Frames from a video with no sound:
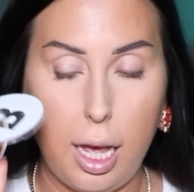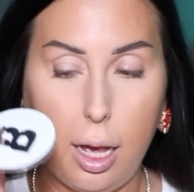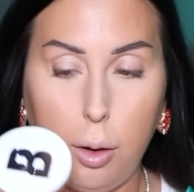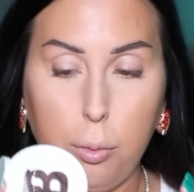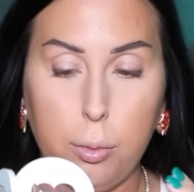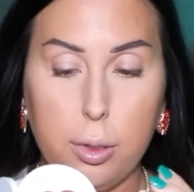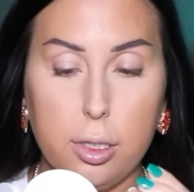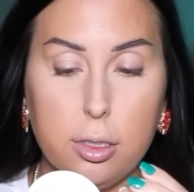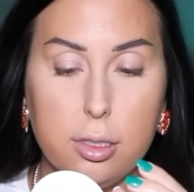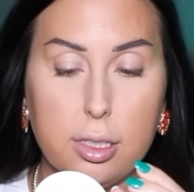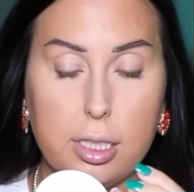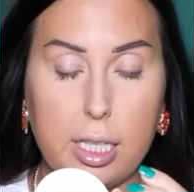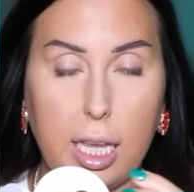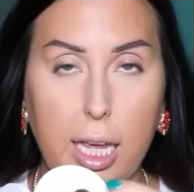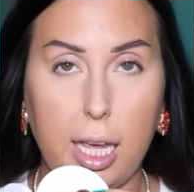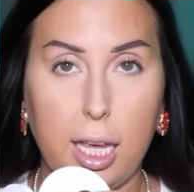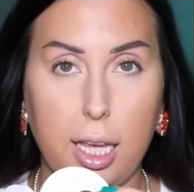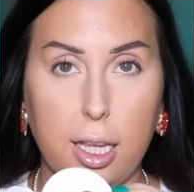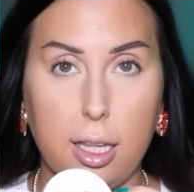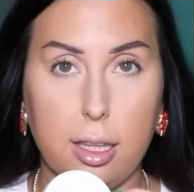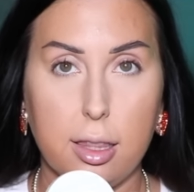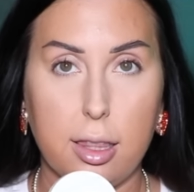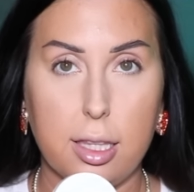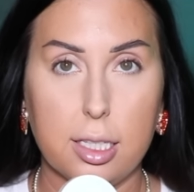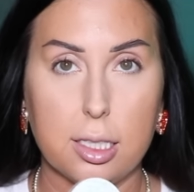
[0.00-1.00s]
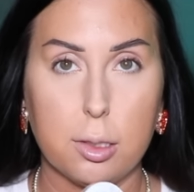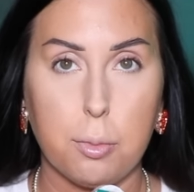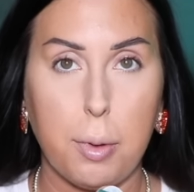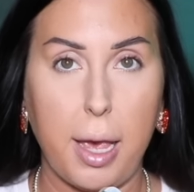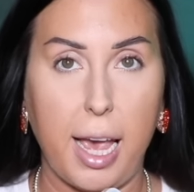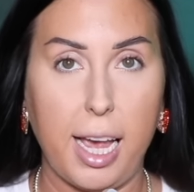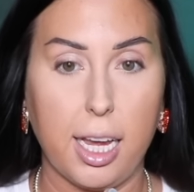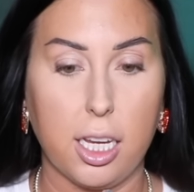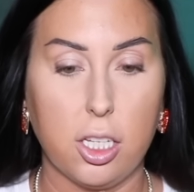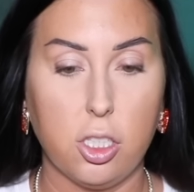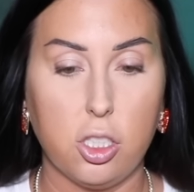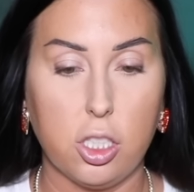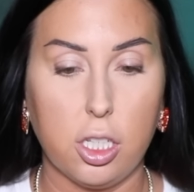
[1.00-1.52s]
I will say this
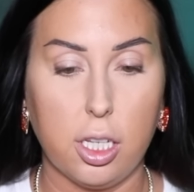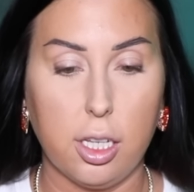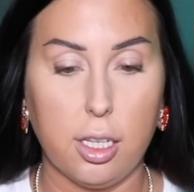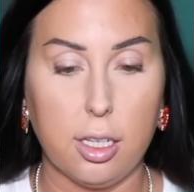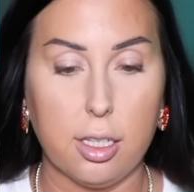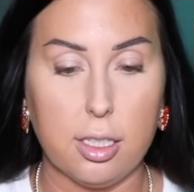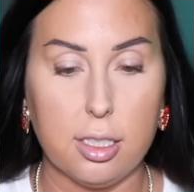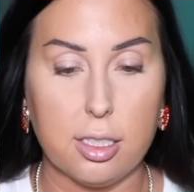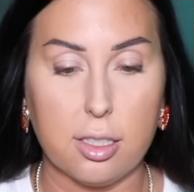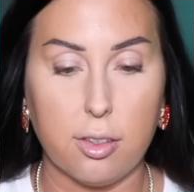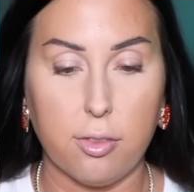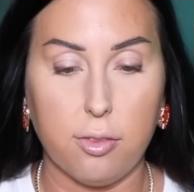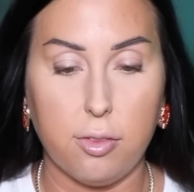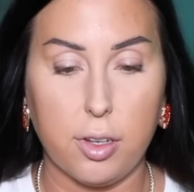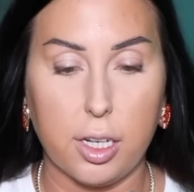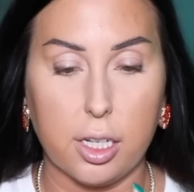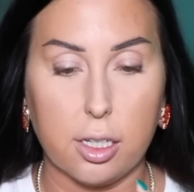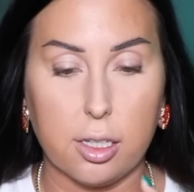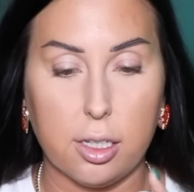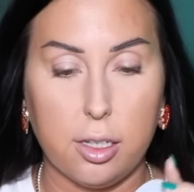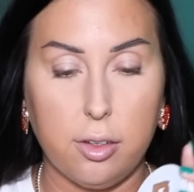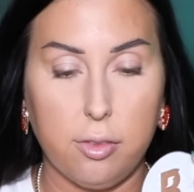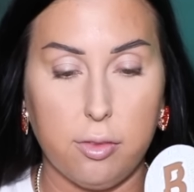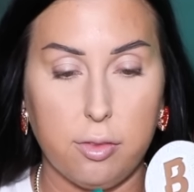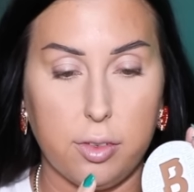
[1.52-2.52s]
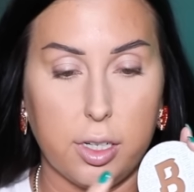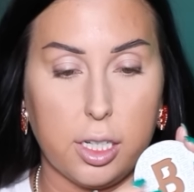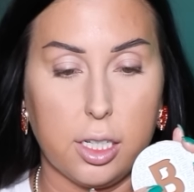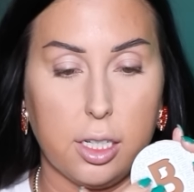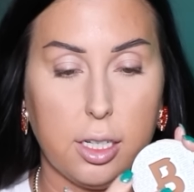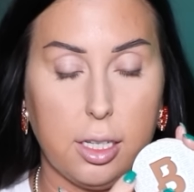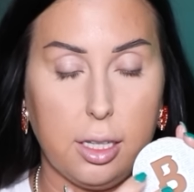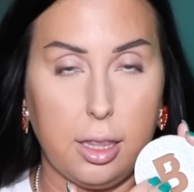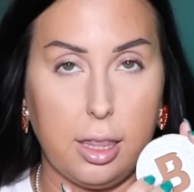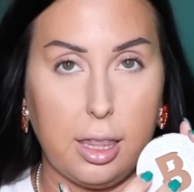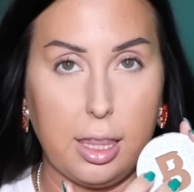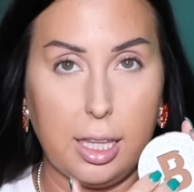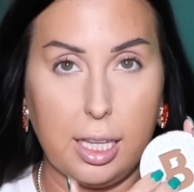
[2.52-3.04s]
packaging is very, very
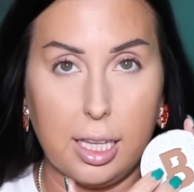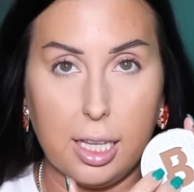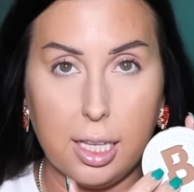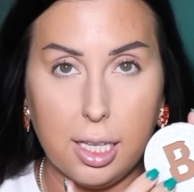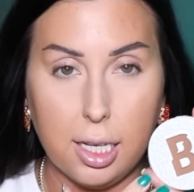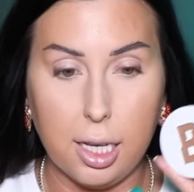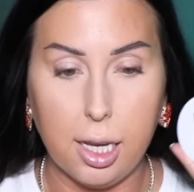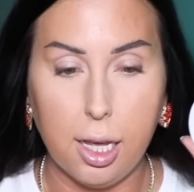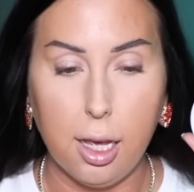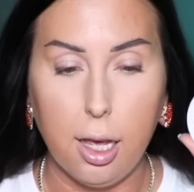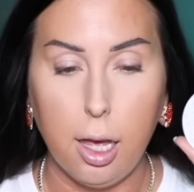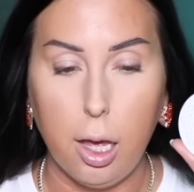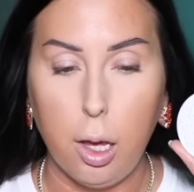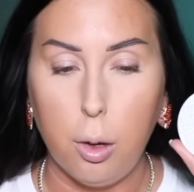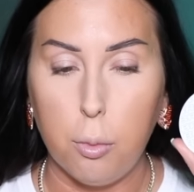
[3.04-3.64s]
thin,